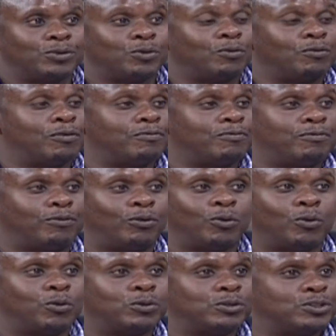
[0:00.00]

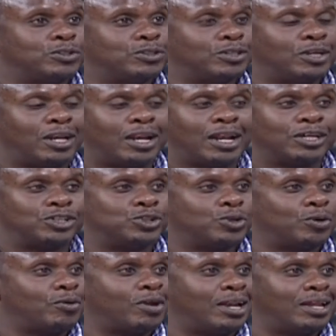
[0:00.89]
overflows
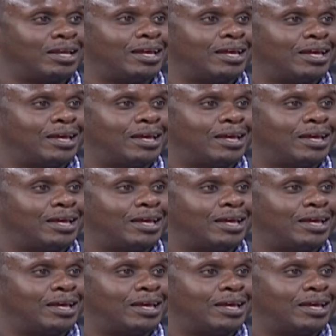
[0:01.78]
naturally.